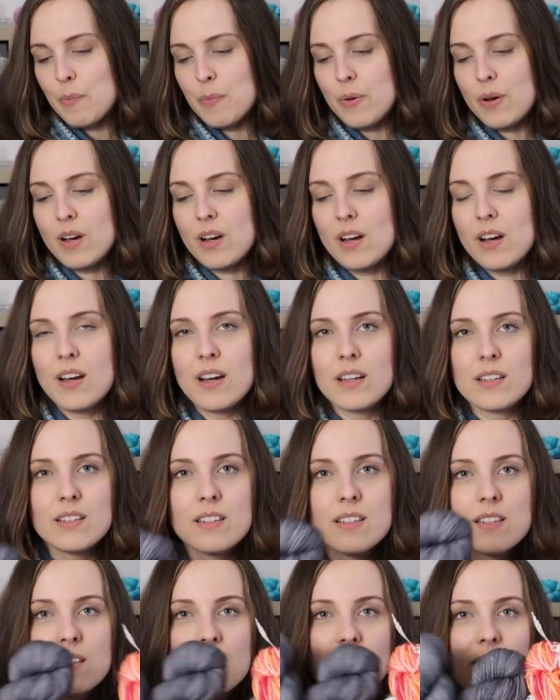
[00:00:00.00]

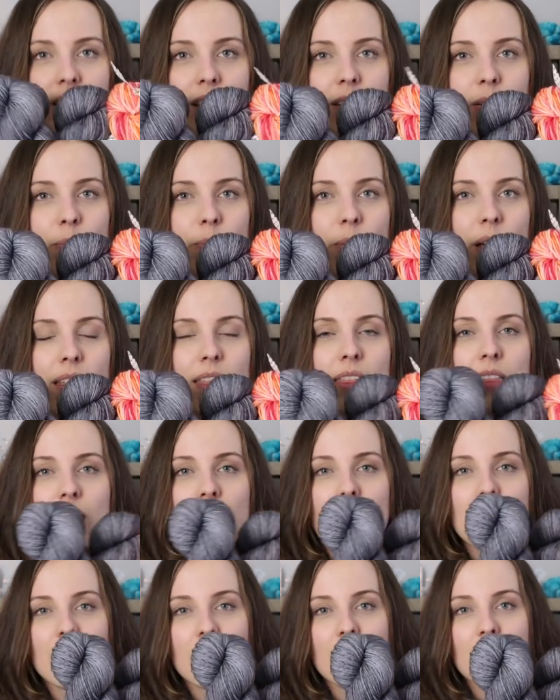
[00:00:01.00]
but um, I
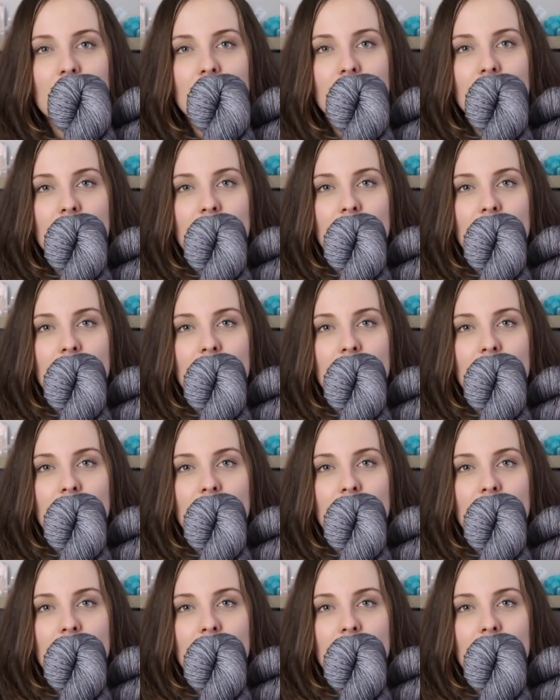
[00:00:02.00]
think